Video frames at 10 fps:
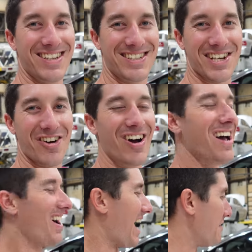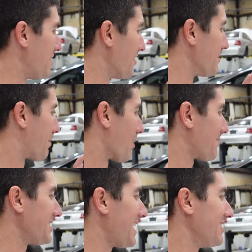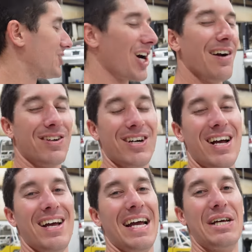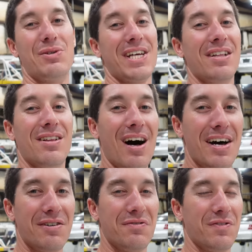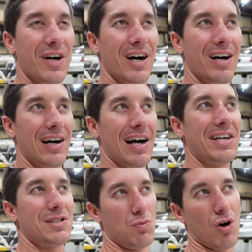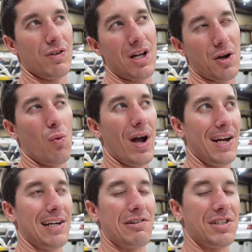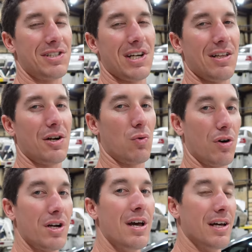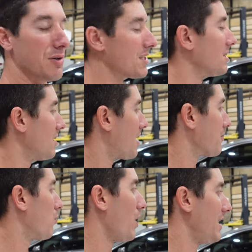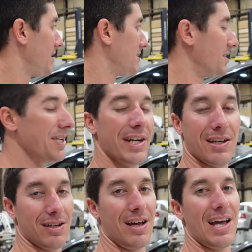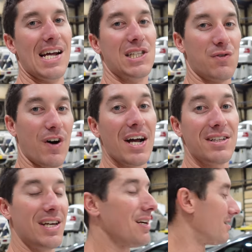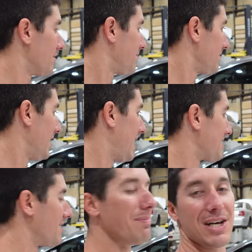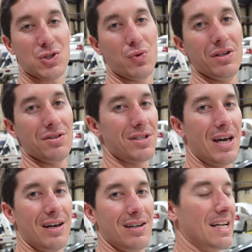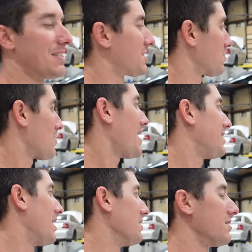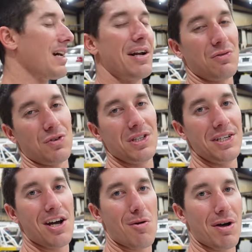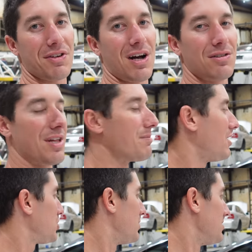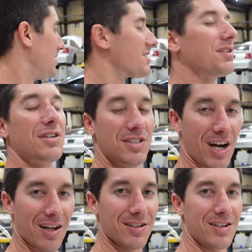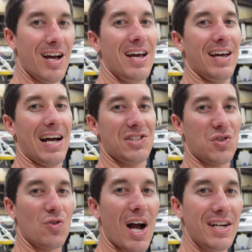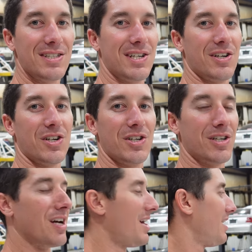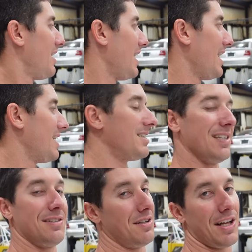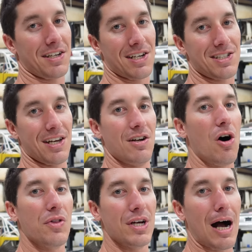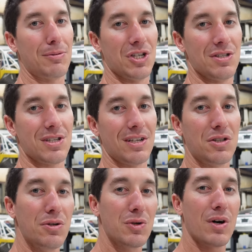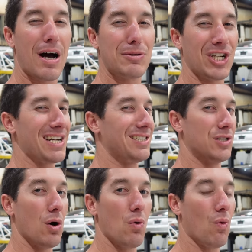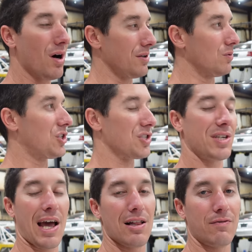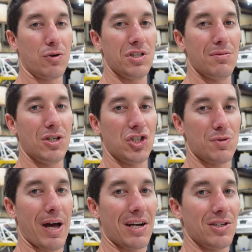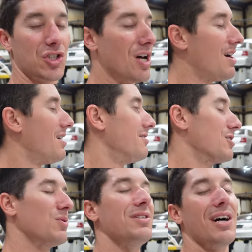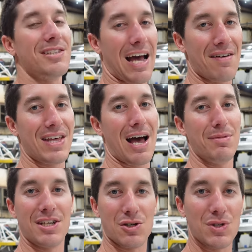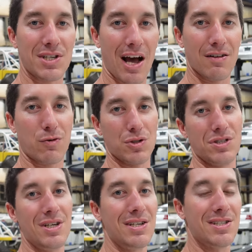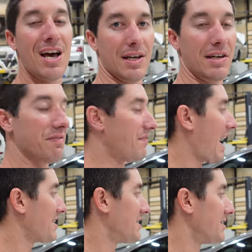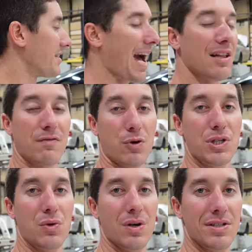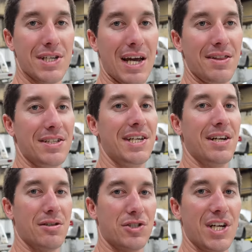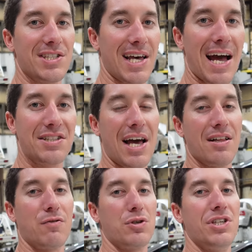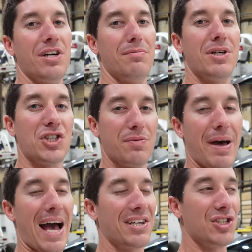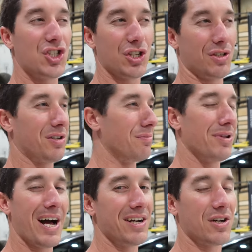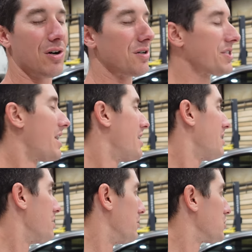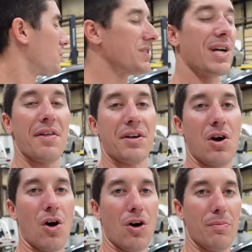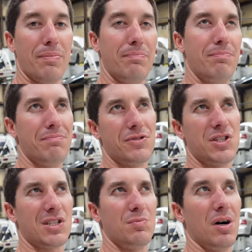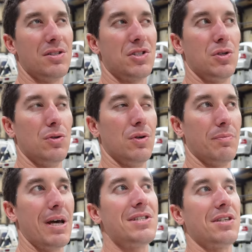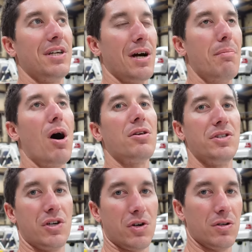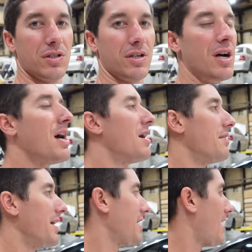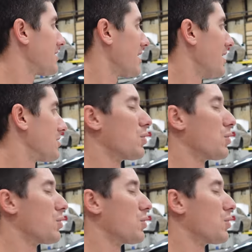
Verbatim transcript: so I found the perfect daily driver, and it was a lot of, uh, I guess more of a lot of waiting. I was gonna say a lot of work. It was a lot of waiting to get it, and it's finally here. It has the best wheels. It's the right color. I don't really care about the color that much, but it's a good color. It has the right interior. And it, like I said, all the options, including one option I don't want, which is the California emissions package. This one does have that because it was a California lease. In fact, the California ones and the 10 other states that had California emission package compliant cars, those ones got the car six months to basically a model year earlier they got uh,